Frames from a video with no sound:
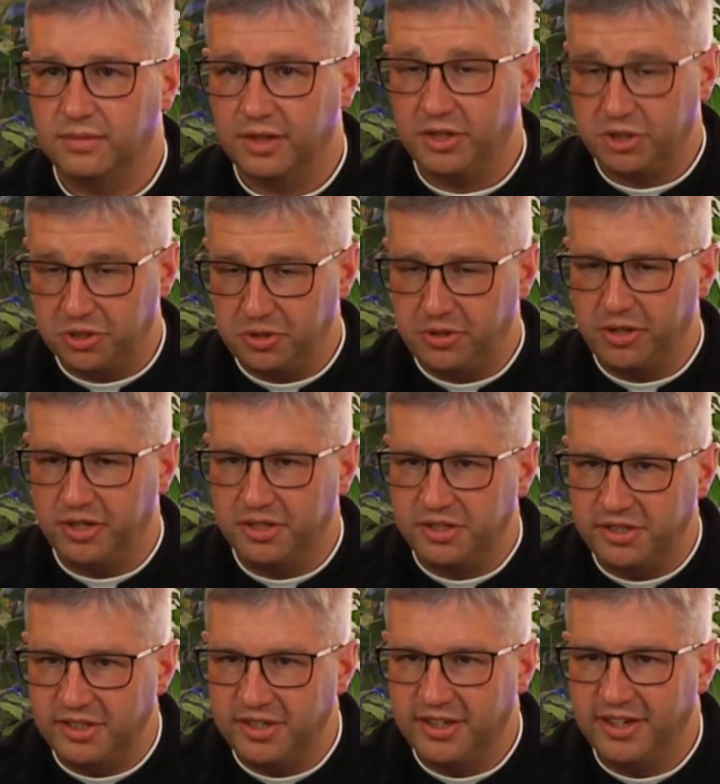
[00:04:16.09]
Sure
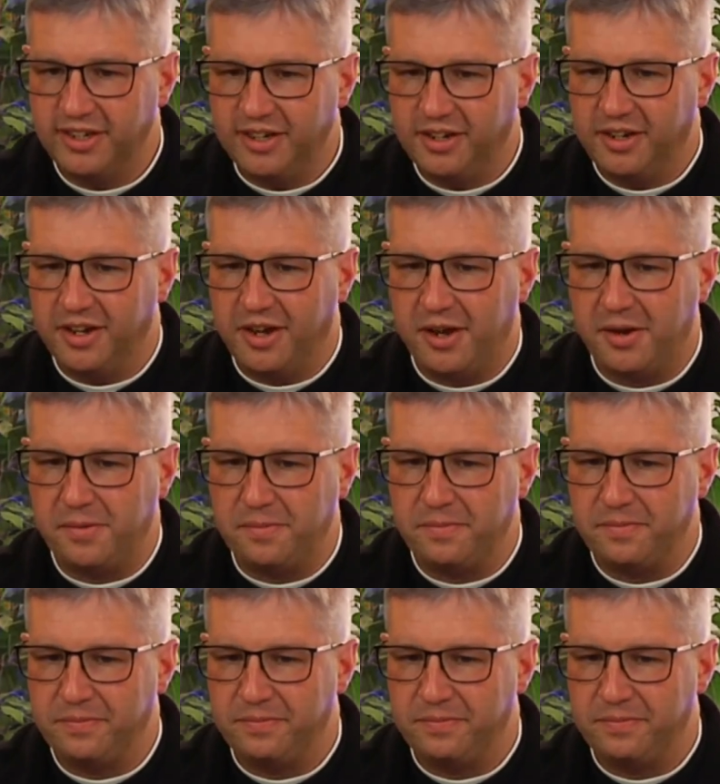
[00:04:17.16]
is. We're